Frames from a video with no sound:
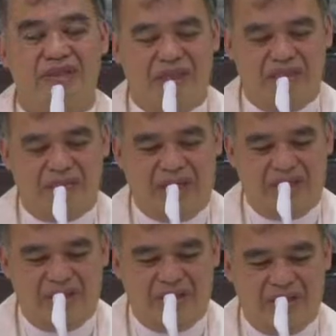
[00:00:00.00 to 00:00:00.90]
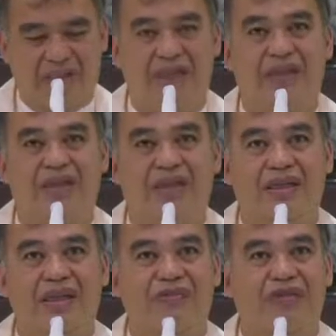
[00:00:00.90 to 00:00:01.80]
his power
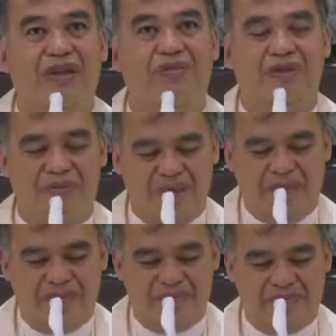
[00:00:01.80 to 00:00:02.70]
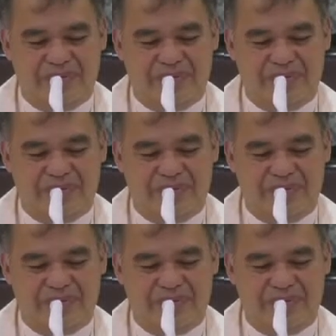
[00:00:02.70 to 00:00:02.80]
in favor of them.